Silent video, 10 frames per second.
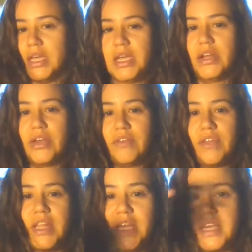don't know, I
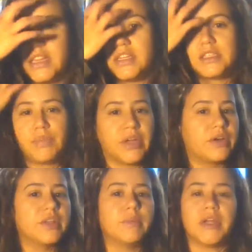feel like it looks
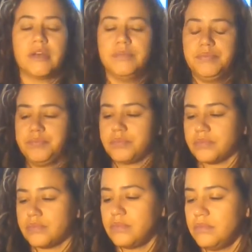better in the middle.
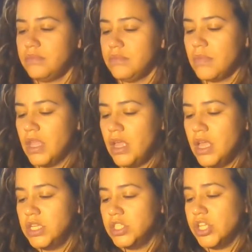
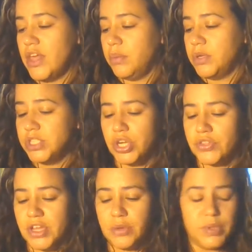So then once
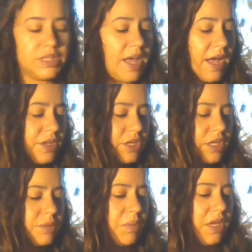you're done with that, you're
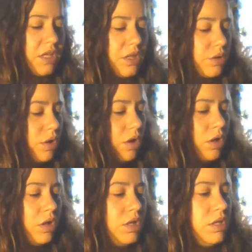going to make a little
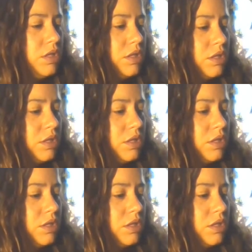hole.